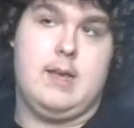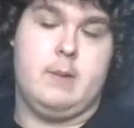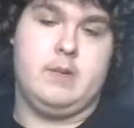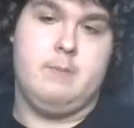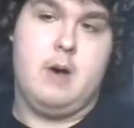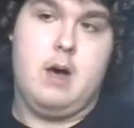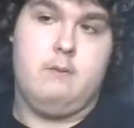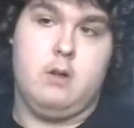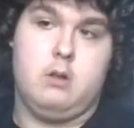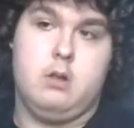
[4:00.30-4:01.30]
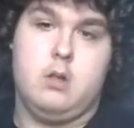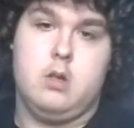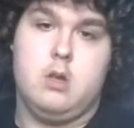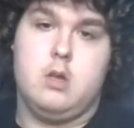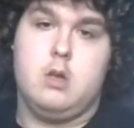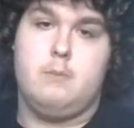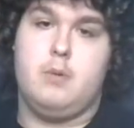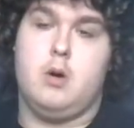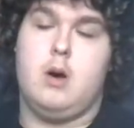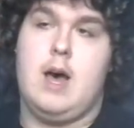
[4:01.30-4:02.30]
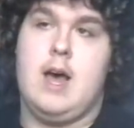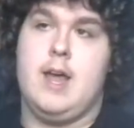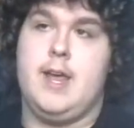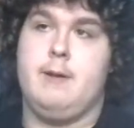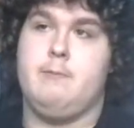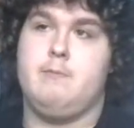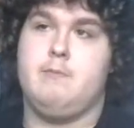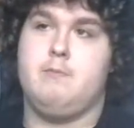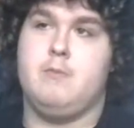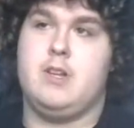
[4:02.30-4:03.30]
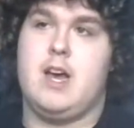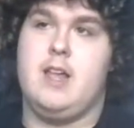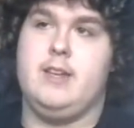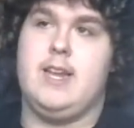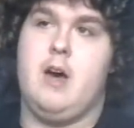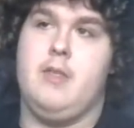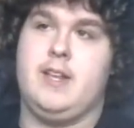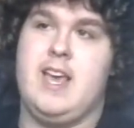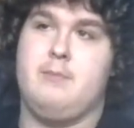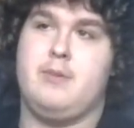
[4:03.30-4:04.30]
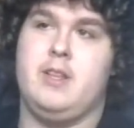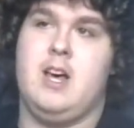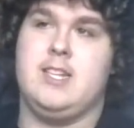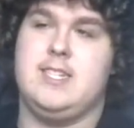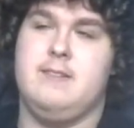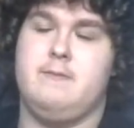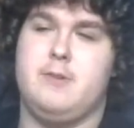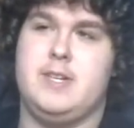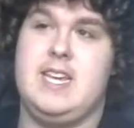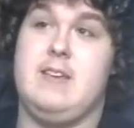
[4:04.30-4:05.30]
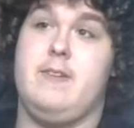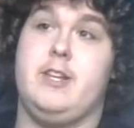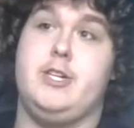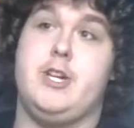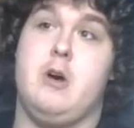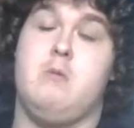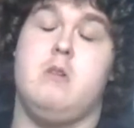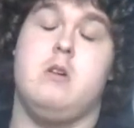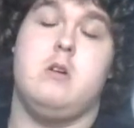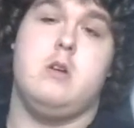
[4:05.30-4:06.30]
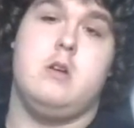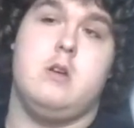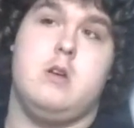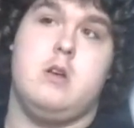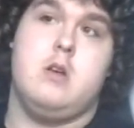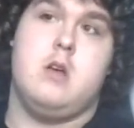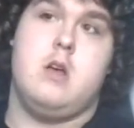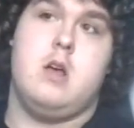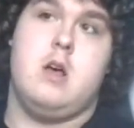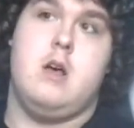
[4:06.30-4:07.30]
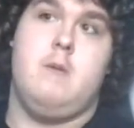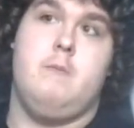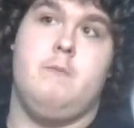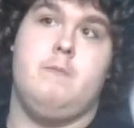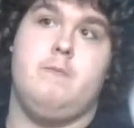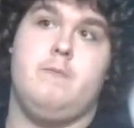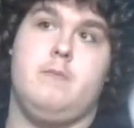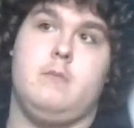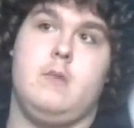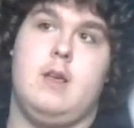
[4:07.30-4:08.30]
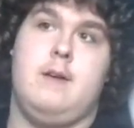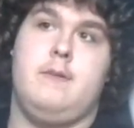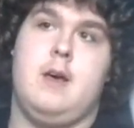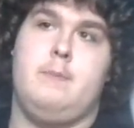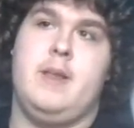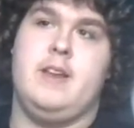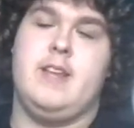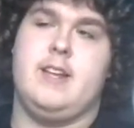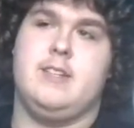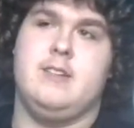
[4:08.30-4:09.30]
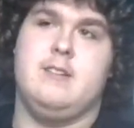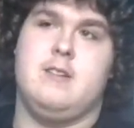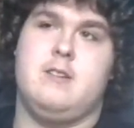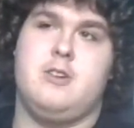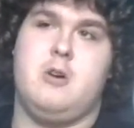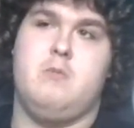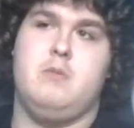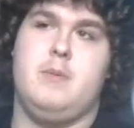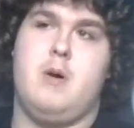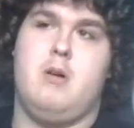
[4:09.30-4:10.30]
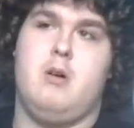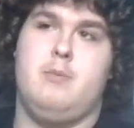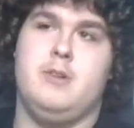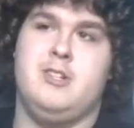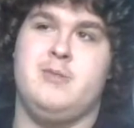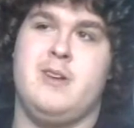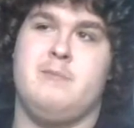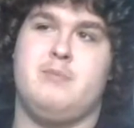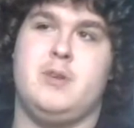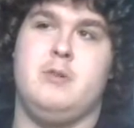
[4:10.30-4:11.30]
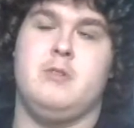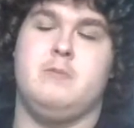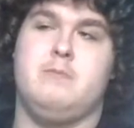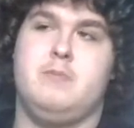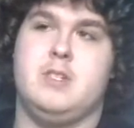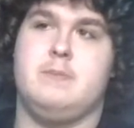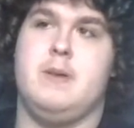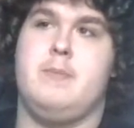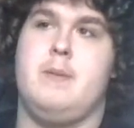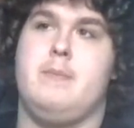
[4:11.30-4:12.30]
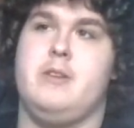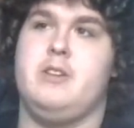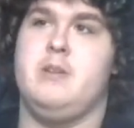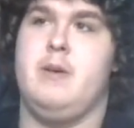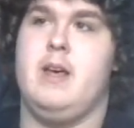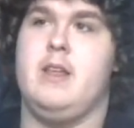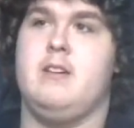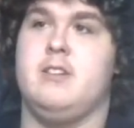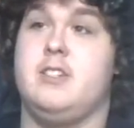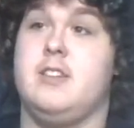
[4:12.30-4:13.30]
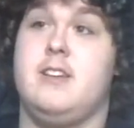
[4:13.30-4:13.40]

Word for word: Captain Marvel, but I would highly doubt they get Brie Larson in for a TV show. Um, I feel like Benedict and Tom would be more open to it. Brie would just be a bit bitchy about it, honestly.